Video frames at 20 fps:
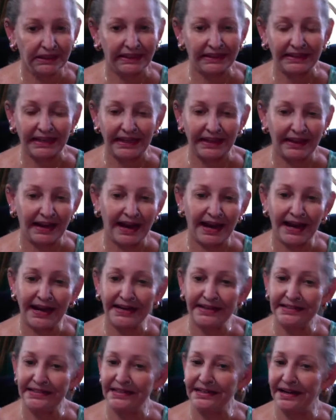They
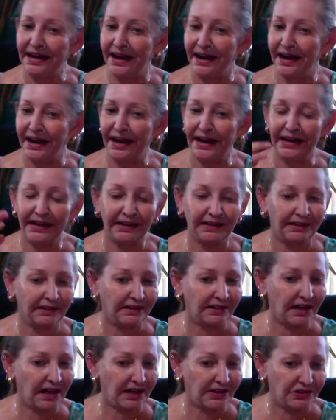lie, deny,
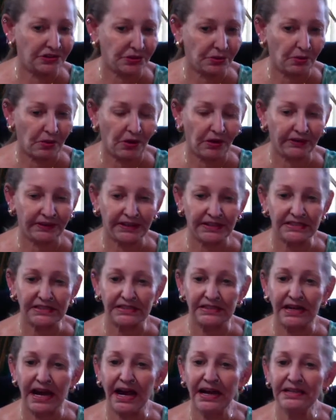and do all this
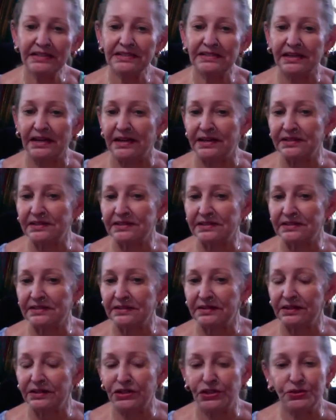nonsense.
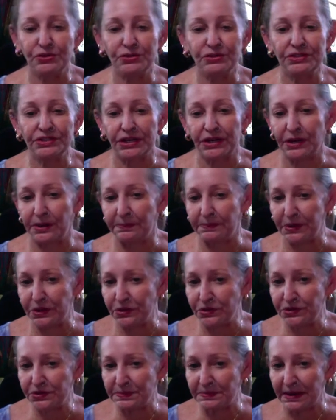Use and
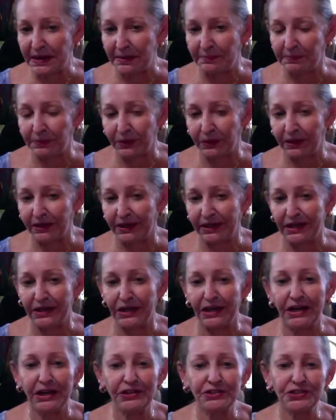abuse people, and then
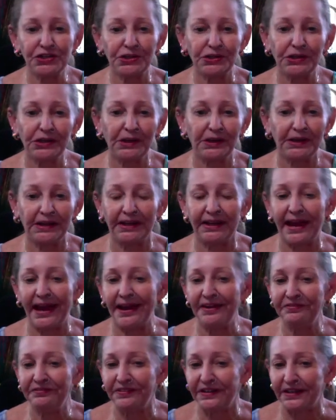internally
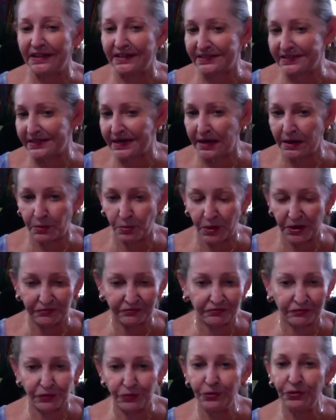laughing, saying what
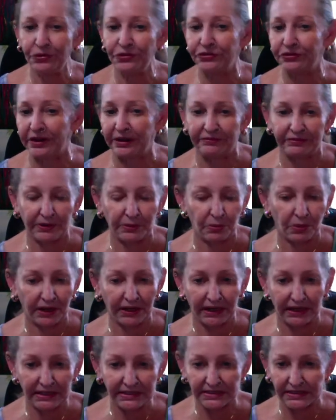fools everyone
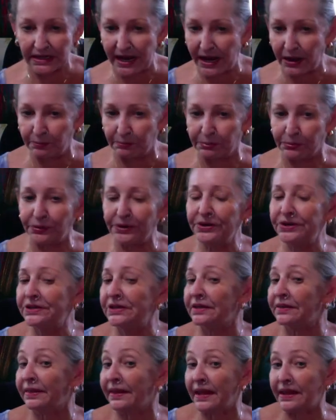is and how
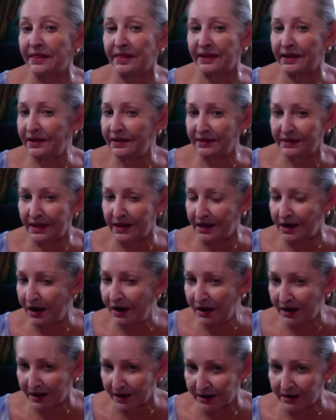brilliant they think they
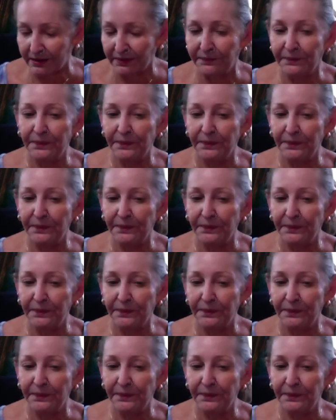are.